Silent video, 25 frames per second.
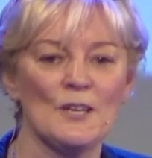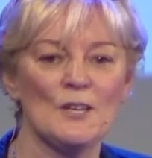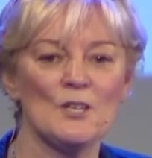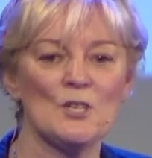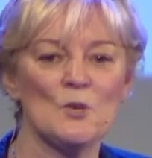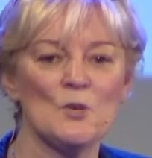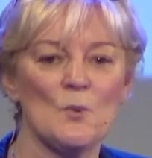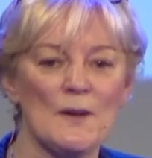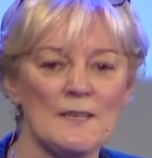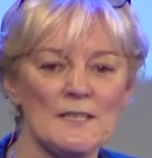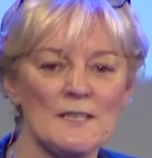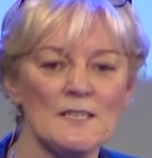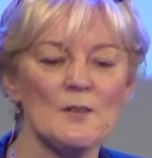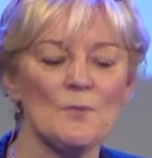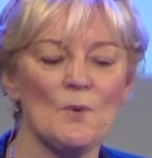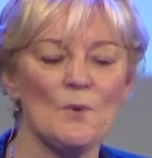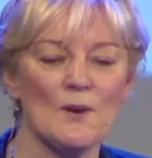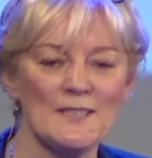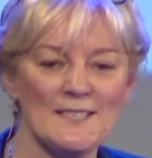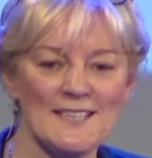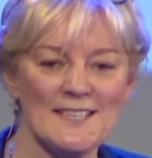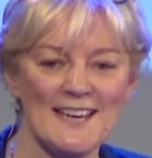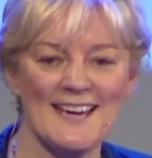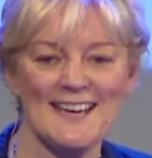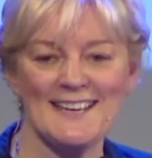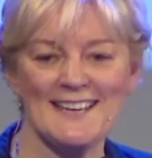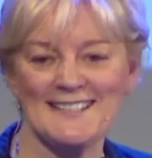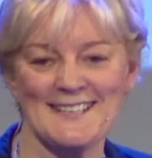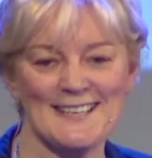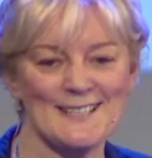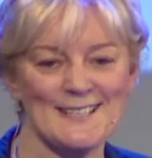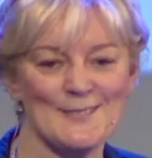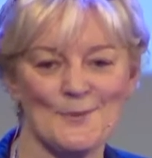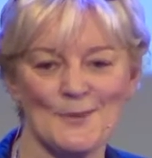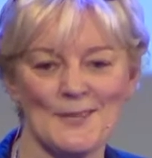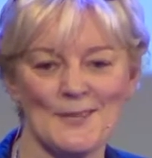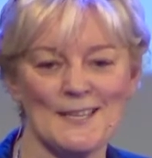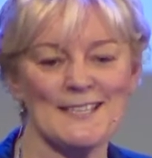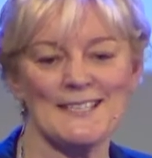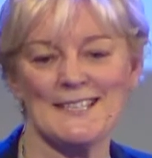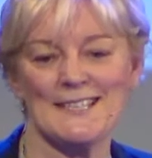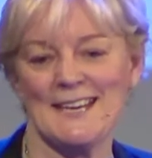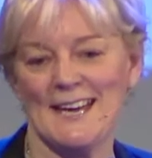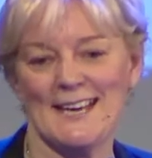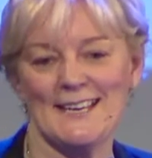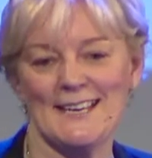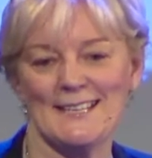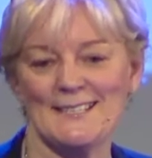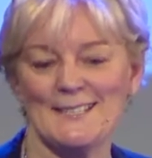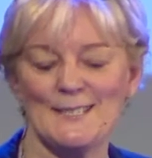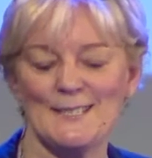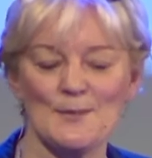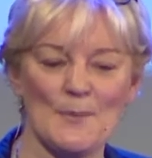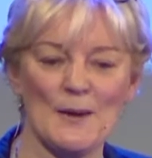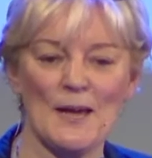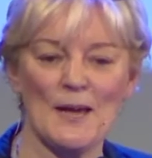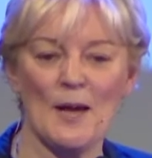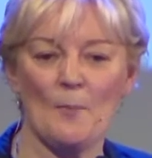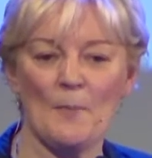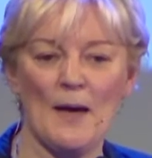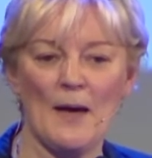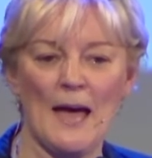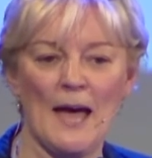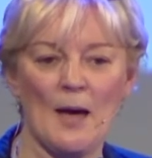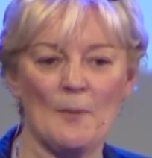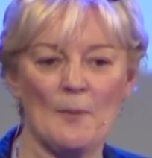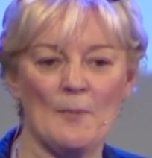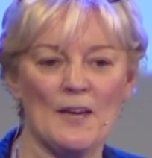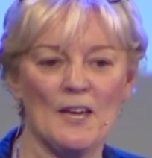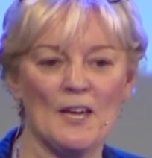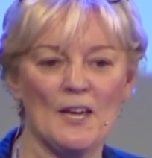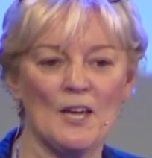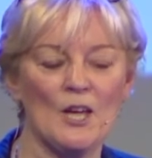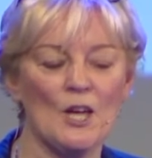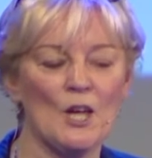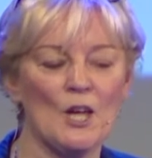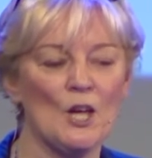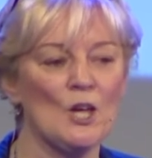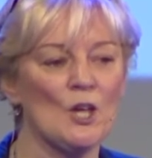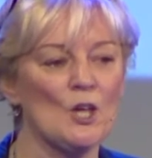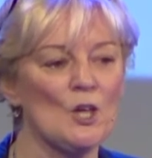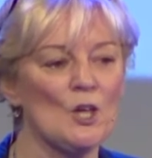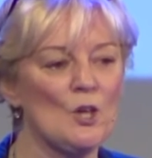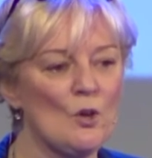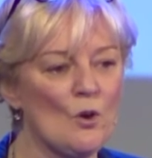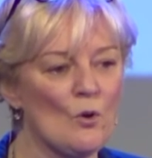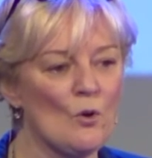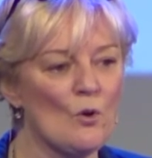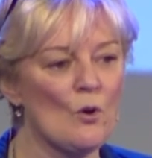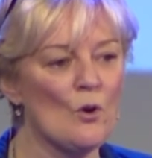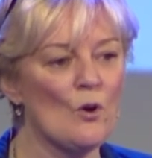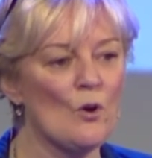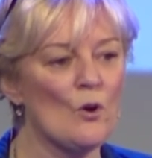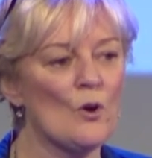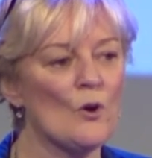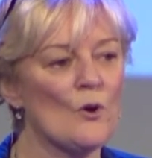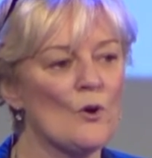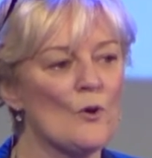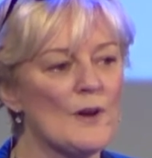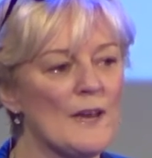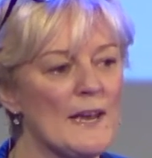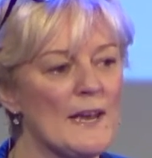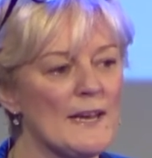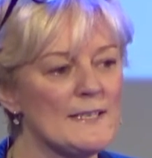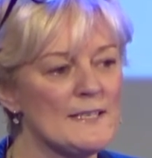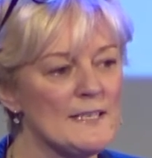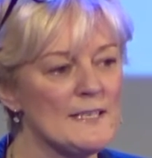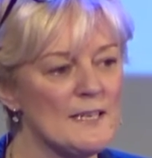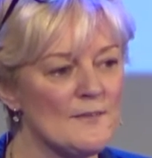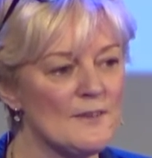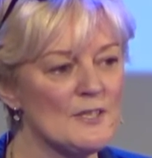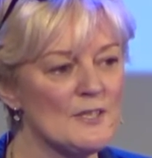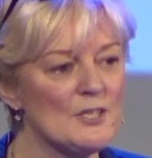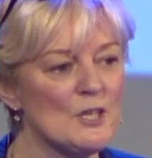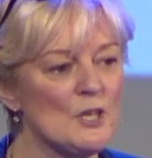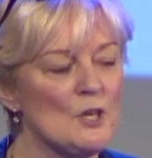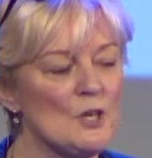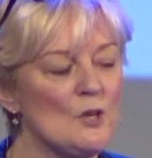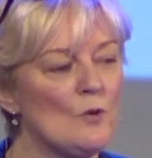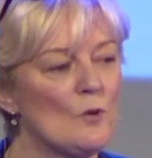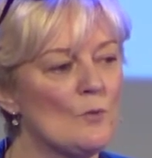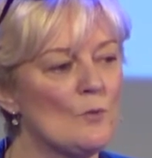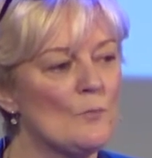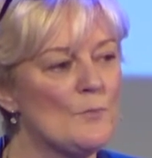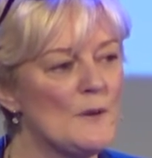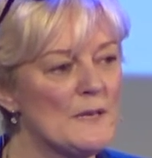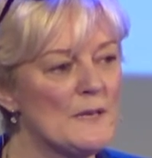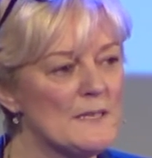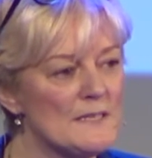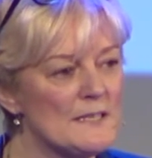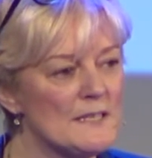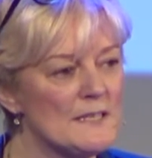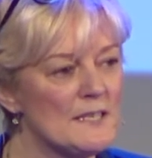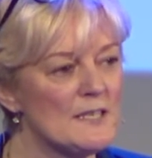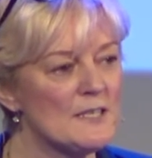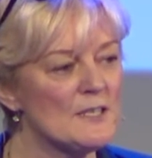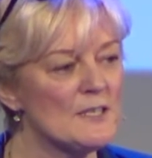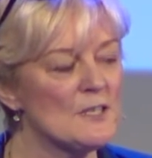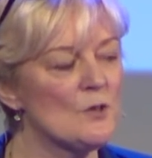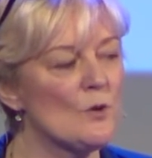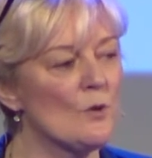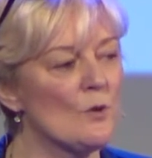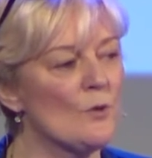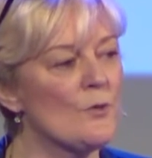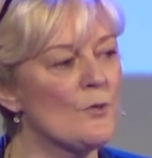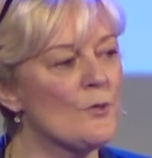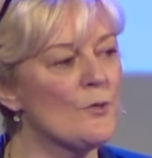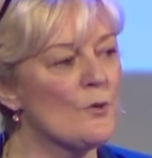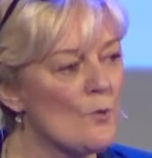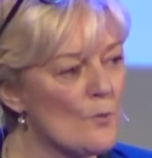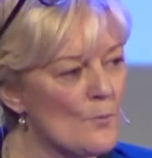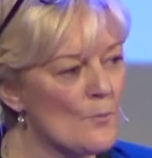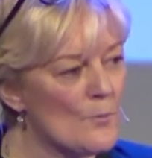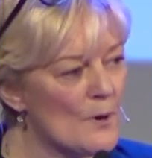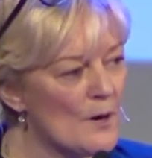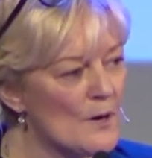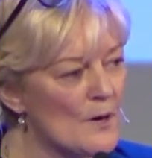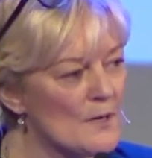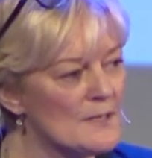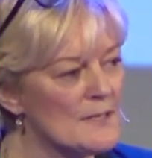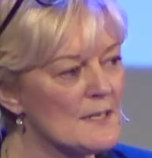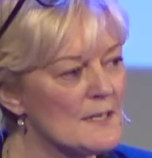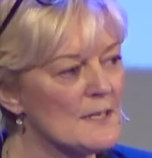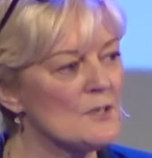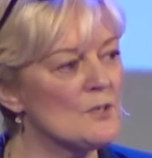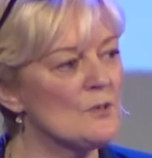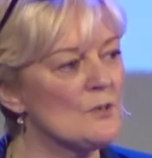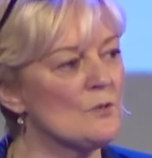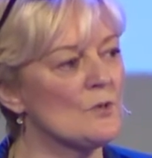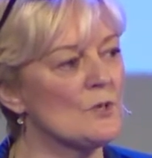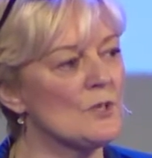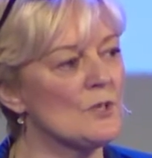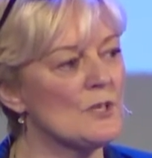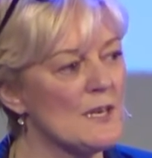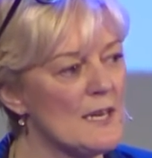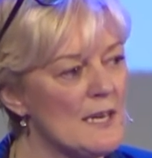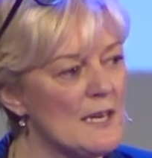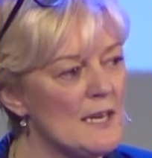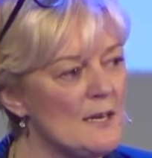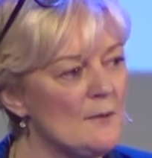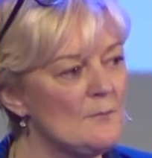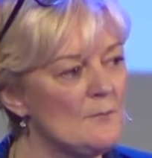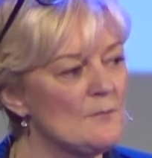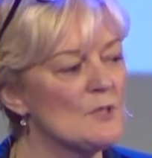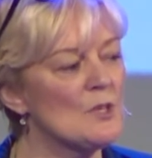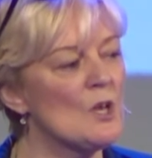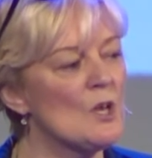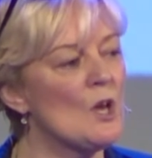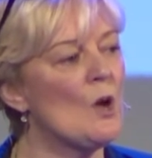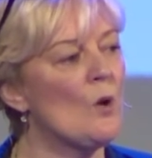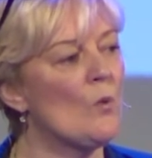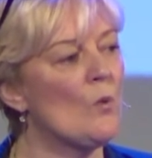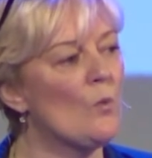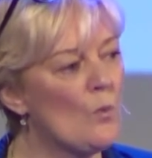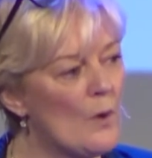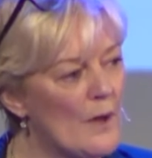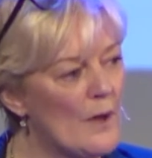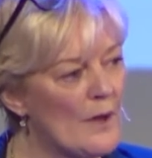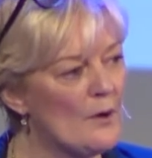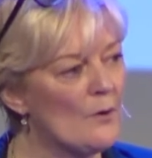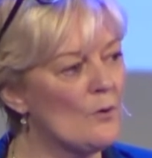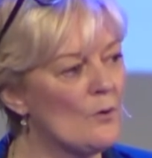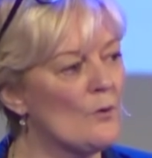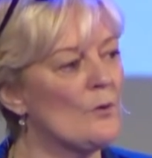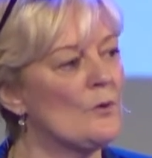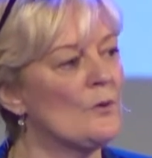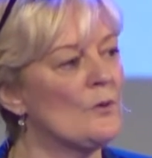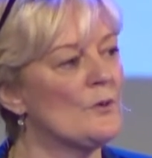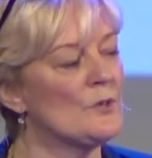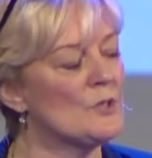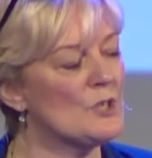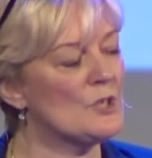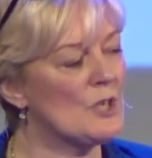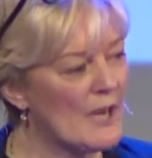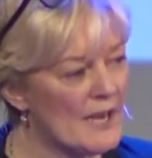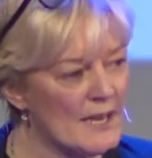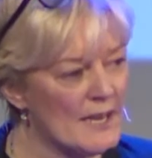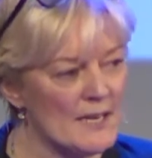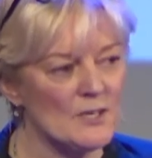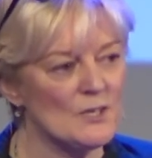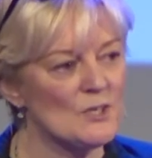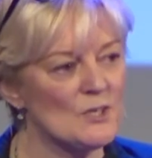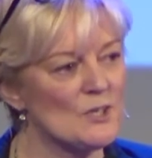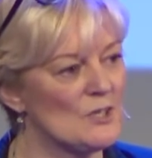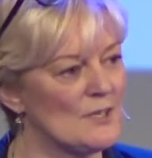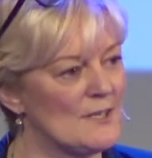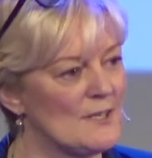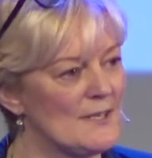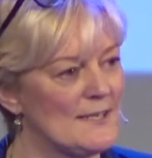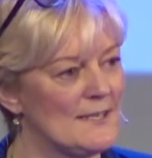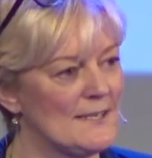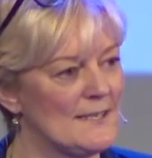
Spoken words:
21 days, that's what it takes to become a habit. Your creativity, your business, your thought process, your teams will change.